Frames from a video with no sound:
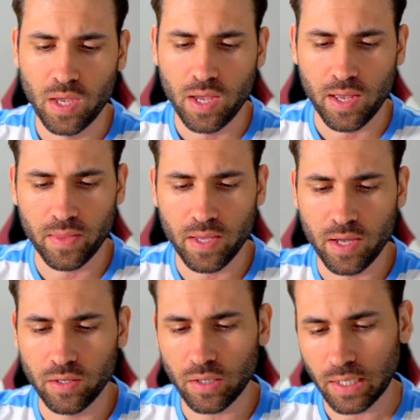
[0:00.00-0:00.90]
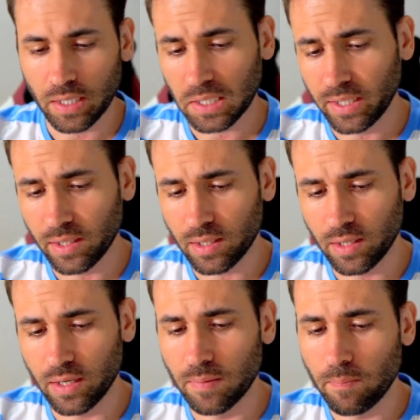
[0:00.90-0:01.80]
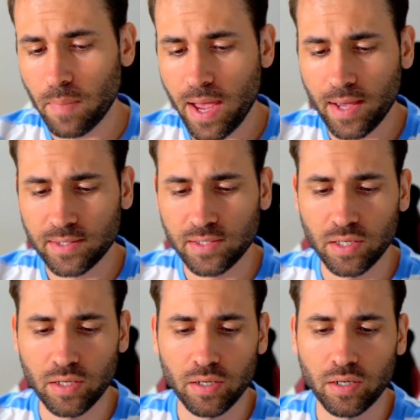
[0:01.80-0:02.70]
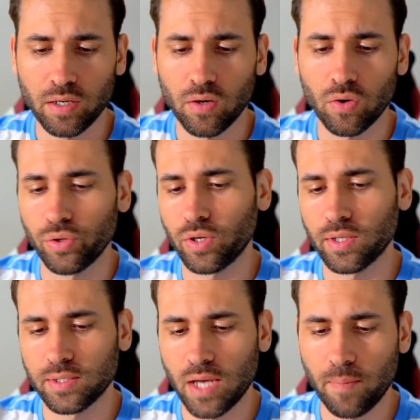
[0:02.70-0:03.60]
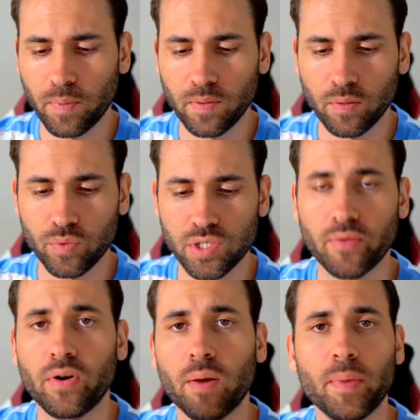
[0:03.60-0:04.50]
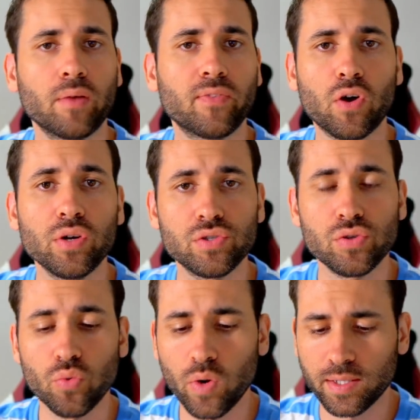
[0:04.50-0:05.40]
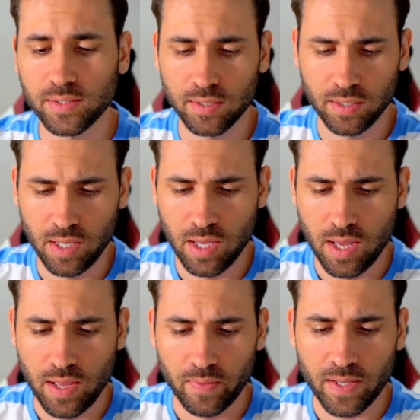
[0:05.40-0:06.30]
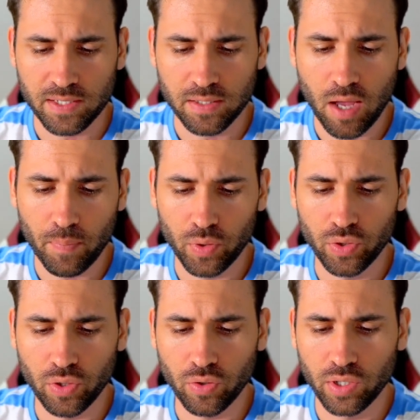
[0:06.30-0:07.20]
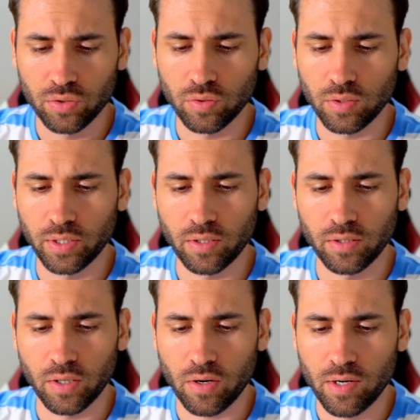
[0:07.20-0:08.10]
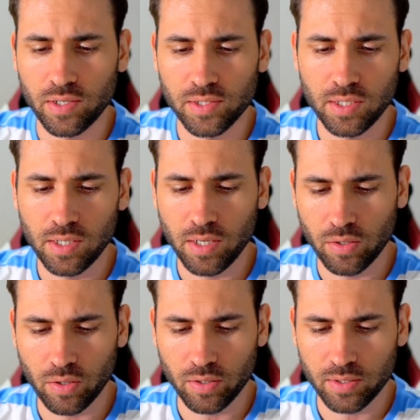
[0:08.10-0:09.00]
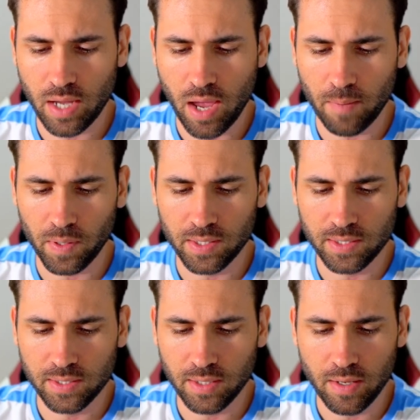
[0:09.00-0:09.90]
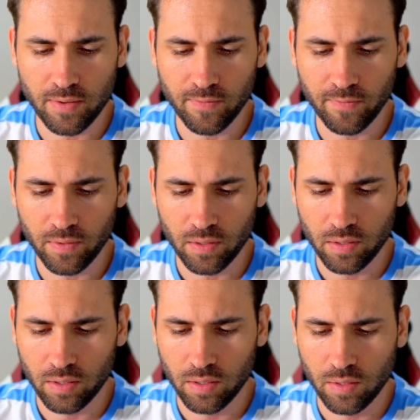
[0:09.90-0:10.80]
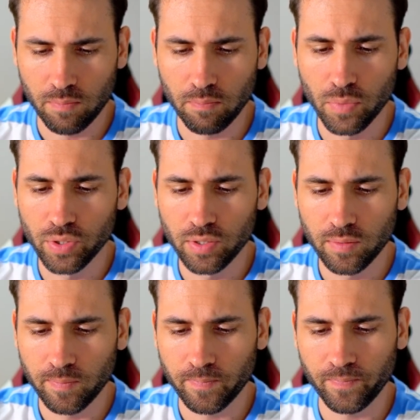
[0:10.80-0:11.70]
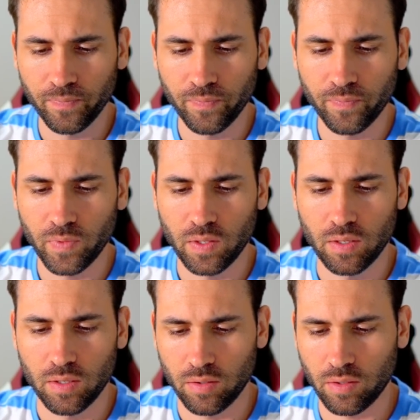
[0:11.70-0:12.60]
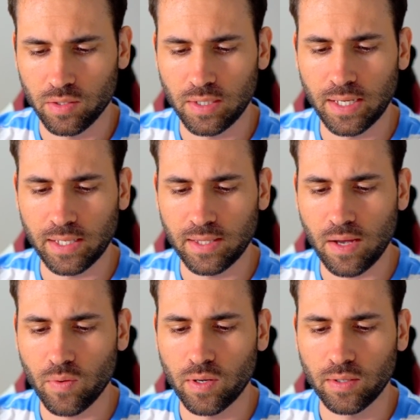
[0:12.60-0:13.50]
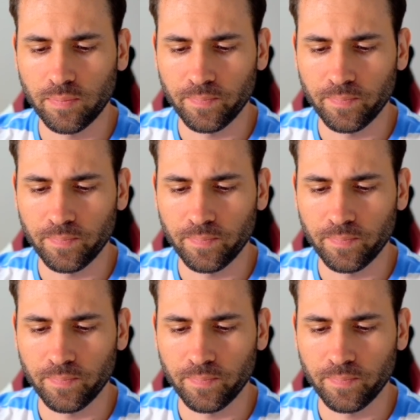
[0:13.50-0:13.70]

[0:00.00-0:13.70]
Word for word: and then you can click in max here, or you can type whichever amount of coins you want. Next up, you're going to click on the currency, and you're going to type SafeMoon. You're going to select that one,